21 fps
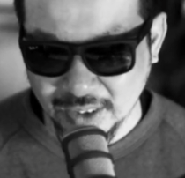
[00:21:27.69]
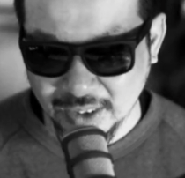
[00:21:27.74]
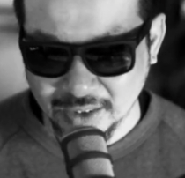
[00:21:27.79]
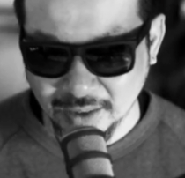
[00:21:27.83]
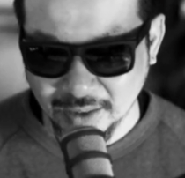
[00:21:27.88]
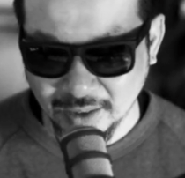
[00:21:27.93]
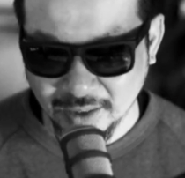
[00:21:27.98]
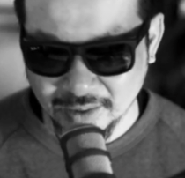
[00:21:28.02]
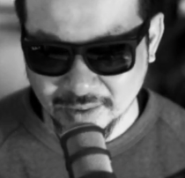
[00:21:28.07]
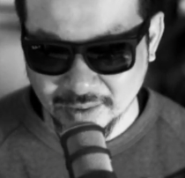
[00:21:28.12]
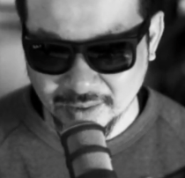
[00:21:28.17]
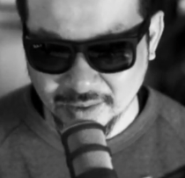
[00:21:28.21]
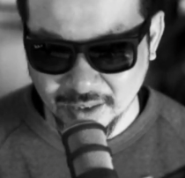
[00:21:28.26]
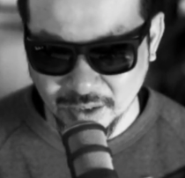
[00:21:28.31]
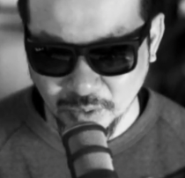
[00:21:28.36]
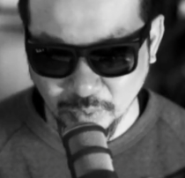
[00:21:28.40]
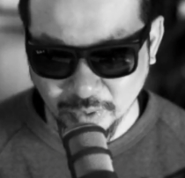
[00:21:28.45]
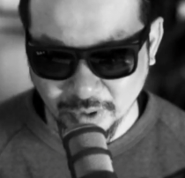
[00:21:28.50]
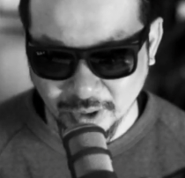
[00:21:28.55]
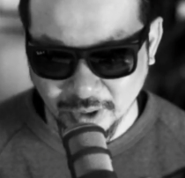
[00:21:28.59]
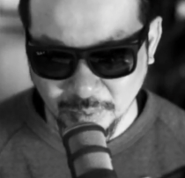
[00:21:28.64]
excited to see
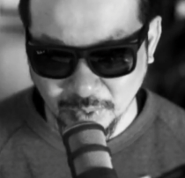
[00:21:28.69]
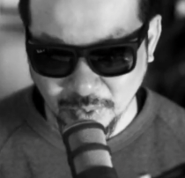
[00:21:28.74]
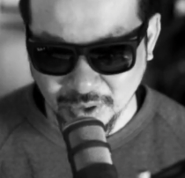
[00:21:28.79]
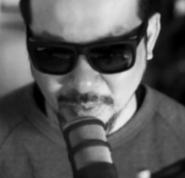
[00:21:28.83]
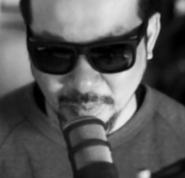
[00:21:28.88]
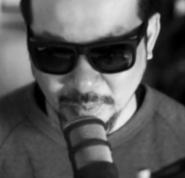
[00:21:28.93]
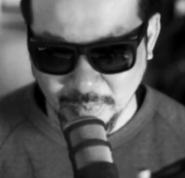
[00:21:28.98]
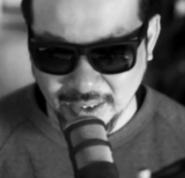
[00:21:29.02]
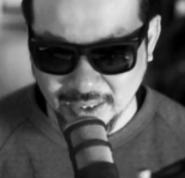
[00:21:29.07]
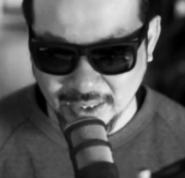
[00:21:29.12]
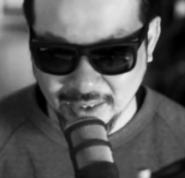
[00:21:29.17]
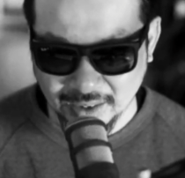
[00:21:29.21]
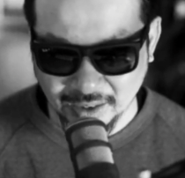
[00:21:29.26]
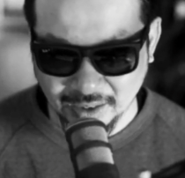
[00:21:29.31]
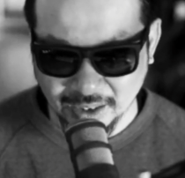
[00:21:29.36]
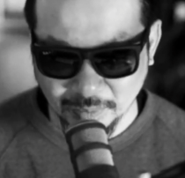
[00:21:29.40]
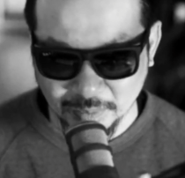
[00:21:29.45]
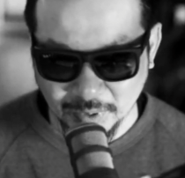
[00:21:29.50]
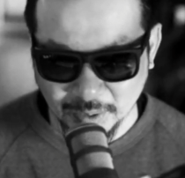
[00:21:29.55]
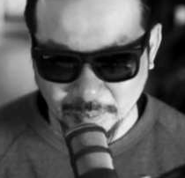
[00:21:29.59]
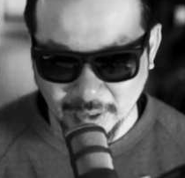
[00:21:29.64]
where I'm going to be in a
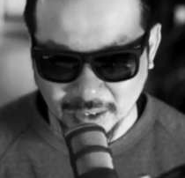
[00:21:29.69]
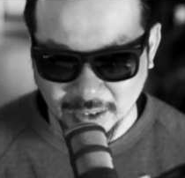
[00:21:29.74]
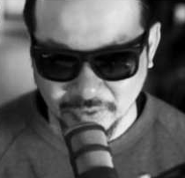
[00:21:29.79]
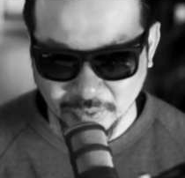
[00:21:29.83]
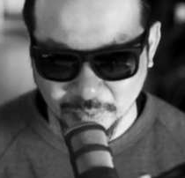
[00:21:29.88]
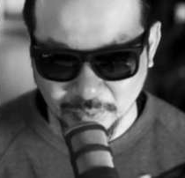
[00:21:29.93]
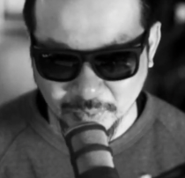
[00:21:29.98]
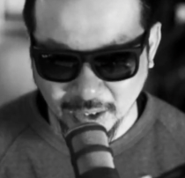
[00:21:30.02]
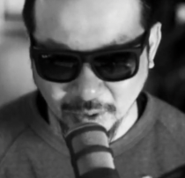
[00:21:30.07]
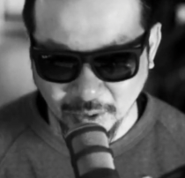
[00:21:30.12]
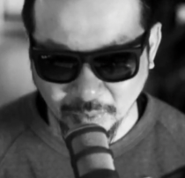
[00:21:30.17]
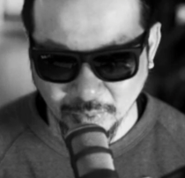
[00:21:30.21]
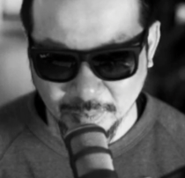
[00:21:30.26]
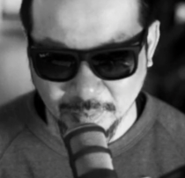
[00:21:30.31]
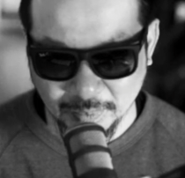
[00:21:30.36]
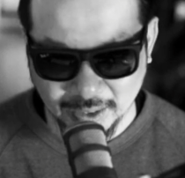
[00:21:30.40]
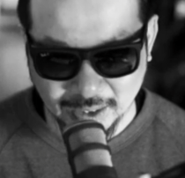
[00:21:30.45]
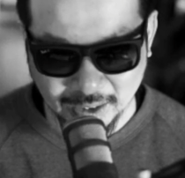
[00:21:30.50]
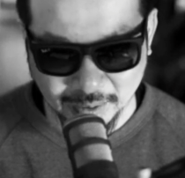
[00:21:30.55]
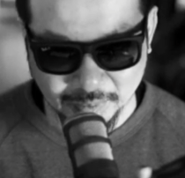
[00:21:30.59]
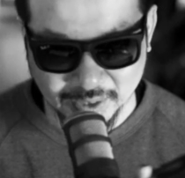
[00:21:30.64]
couple of months from now when it
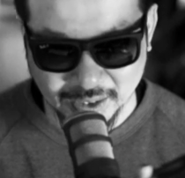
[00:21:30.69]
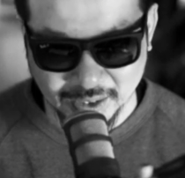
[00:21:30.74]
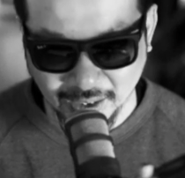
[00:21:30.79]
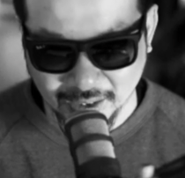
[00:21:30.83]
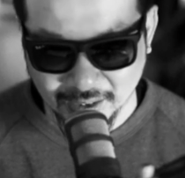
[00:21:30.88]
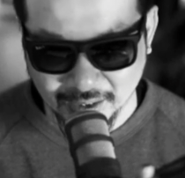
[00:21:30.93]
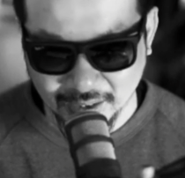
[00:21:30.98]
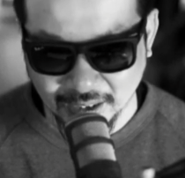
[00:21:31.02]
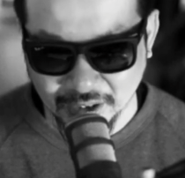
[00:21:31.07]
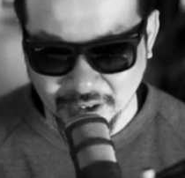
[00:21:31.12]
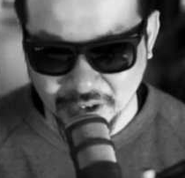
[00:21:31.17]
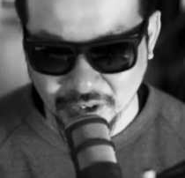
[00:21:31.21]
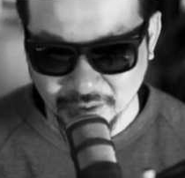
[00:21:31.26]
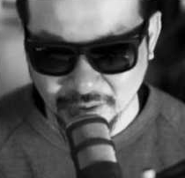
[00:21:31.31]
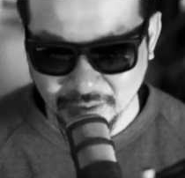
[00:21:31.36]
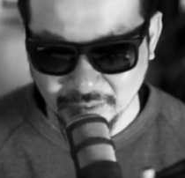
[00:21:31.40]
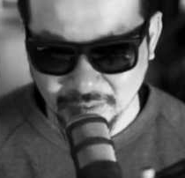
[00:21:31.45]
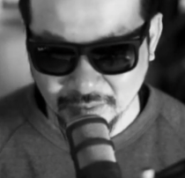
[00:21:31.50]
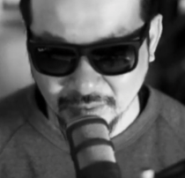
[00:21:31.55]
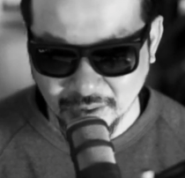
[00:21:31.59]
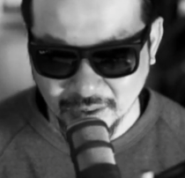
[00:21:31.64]
becomes second
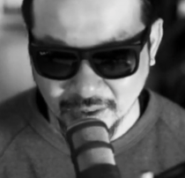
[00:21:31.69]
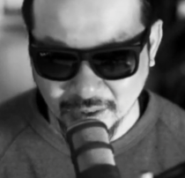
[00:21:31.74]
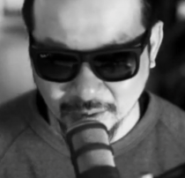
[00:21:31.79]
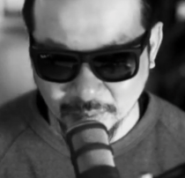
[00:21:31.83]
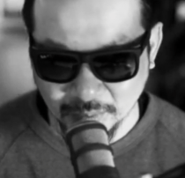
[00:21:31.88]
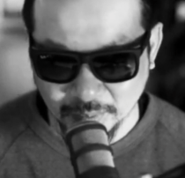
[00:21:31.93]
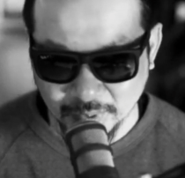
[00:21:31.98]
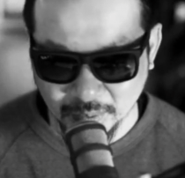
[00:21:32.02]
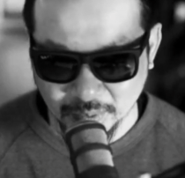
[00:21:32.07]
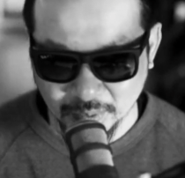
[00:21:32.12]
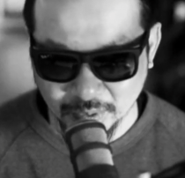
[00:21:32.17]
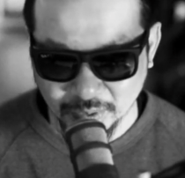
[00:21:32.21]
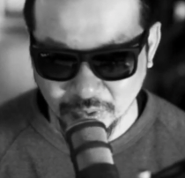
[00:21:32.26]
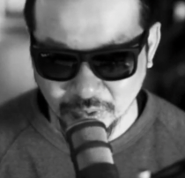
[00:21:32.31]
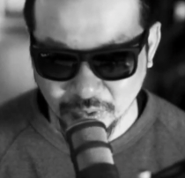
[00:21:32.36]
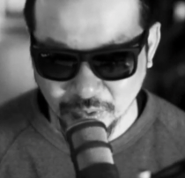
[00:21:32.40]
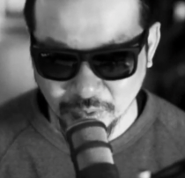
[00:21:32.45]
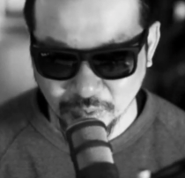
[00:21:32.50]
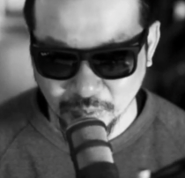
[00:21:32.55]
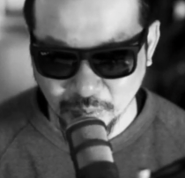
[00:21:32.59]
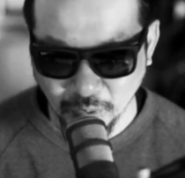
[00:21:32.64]
nature, and I'll be able to
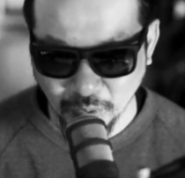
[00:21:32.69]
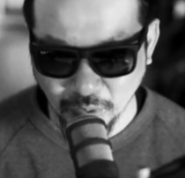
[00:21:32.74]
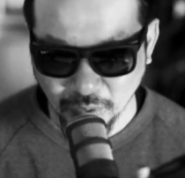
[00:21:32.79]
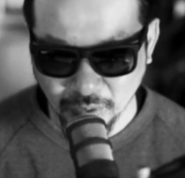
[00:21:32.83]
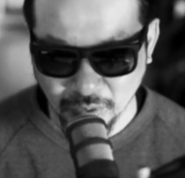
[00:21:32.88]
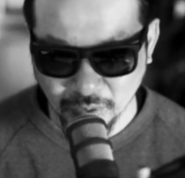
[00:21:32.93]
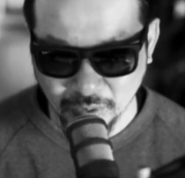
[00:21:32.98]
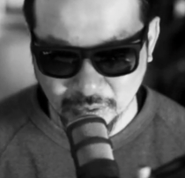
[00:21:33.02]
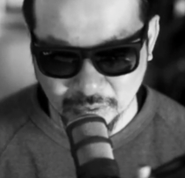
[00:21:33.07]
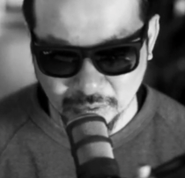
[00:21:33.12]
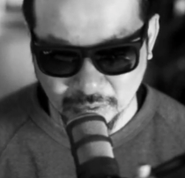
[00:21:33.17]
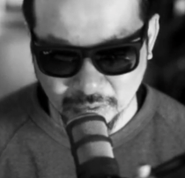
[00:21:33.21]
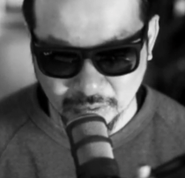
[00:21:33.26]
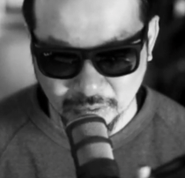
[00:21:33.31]
do more